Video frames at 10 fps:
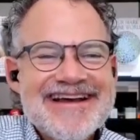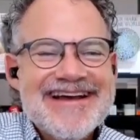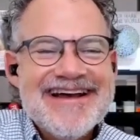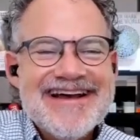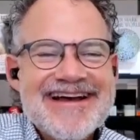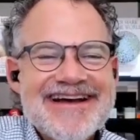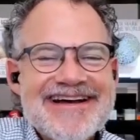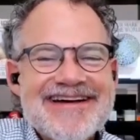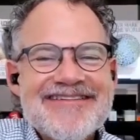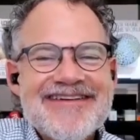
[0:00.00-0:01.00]

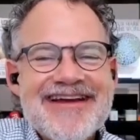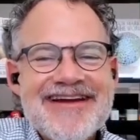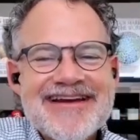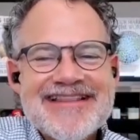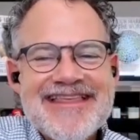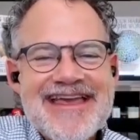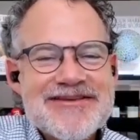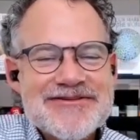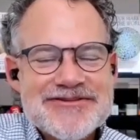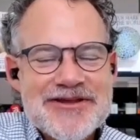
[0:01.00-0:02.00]
Well, Eric, thank
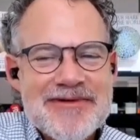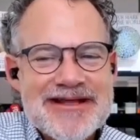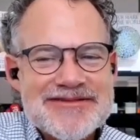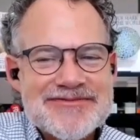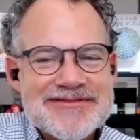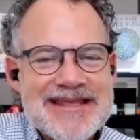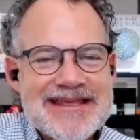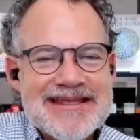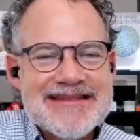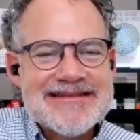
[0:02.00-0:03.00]
you so much for
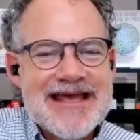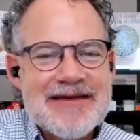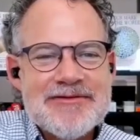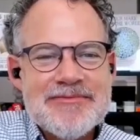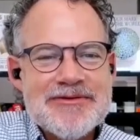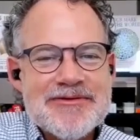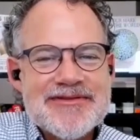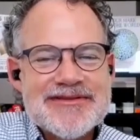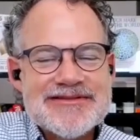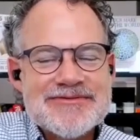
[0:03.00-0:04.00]
taking the time to be with
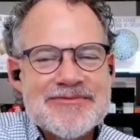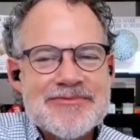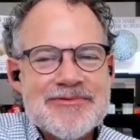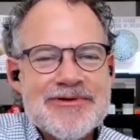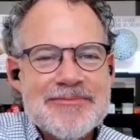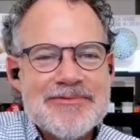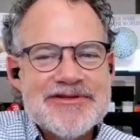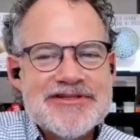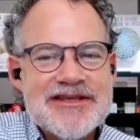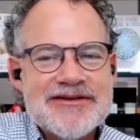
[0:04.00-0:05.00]
us. We really
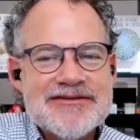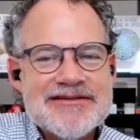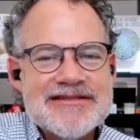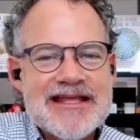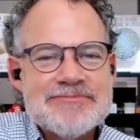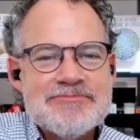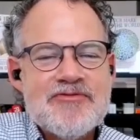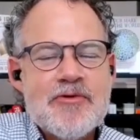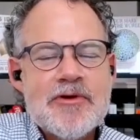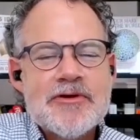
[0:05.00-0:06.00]
appreciate your insights.
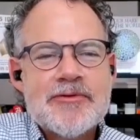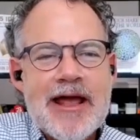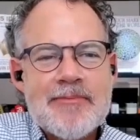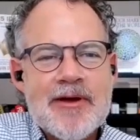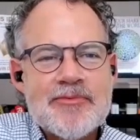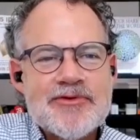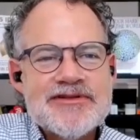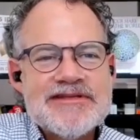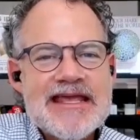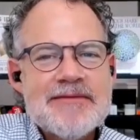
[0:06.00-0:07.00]
Before we wrap up, will you
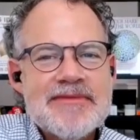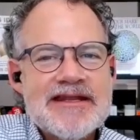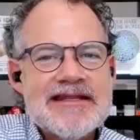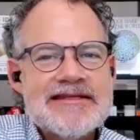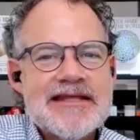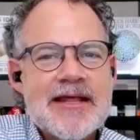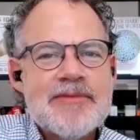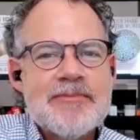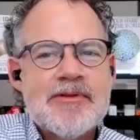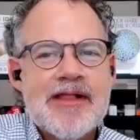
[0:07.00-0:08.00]
take a minute and tell
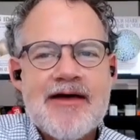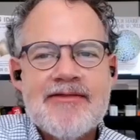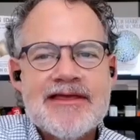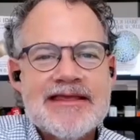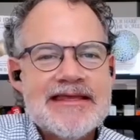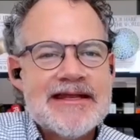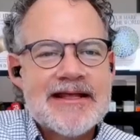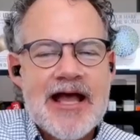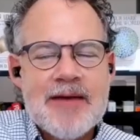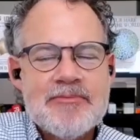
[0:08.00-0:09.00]
people how they can get a
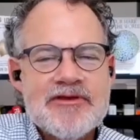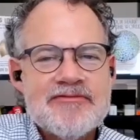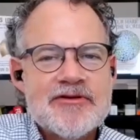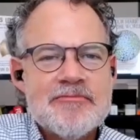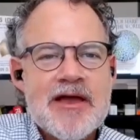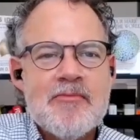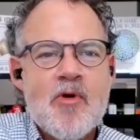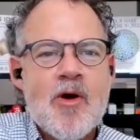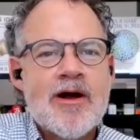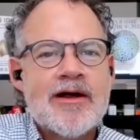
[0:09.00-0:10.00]
copy of your
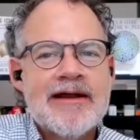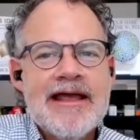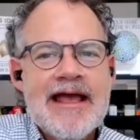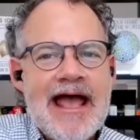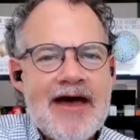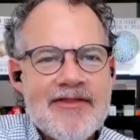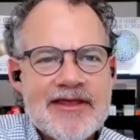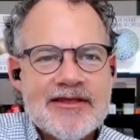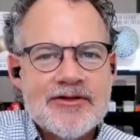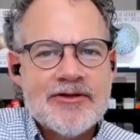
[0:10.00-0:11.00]
memoir, how they
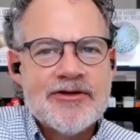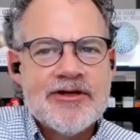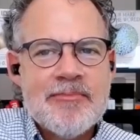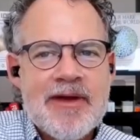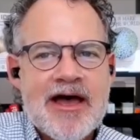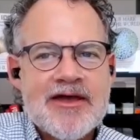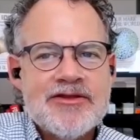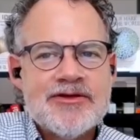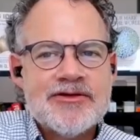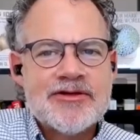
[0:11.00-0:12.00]
can learn about
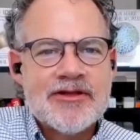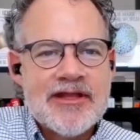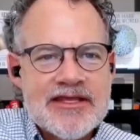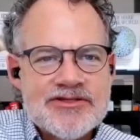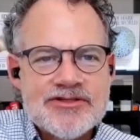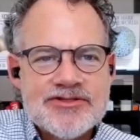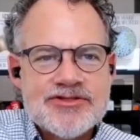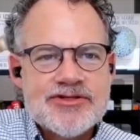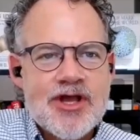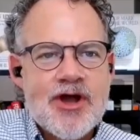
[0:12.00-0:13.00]
your Glaciers
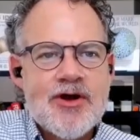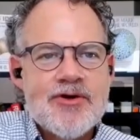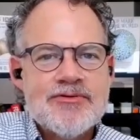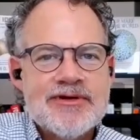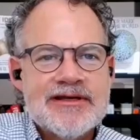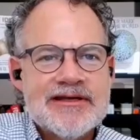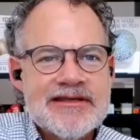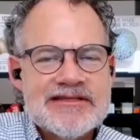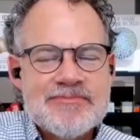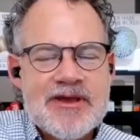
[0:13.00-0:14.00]
show,
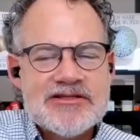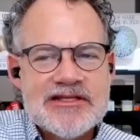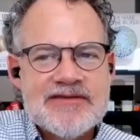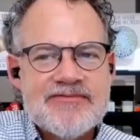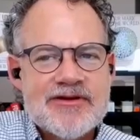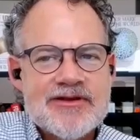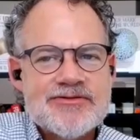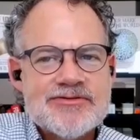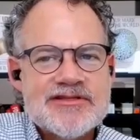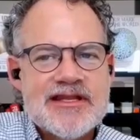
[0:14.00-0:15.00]
especially if they're
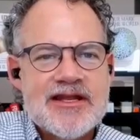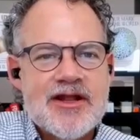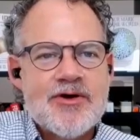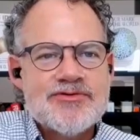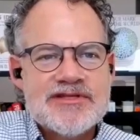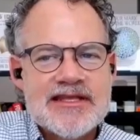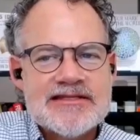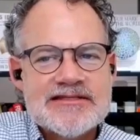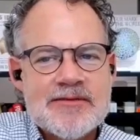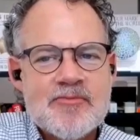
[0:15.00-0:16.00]
interested in hosting
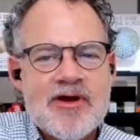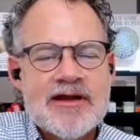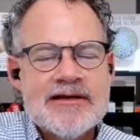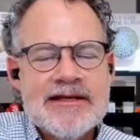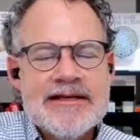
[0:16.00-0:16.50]
it somewhere?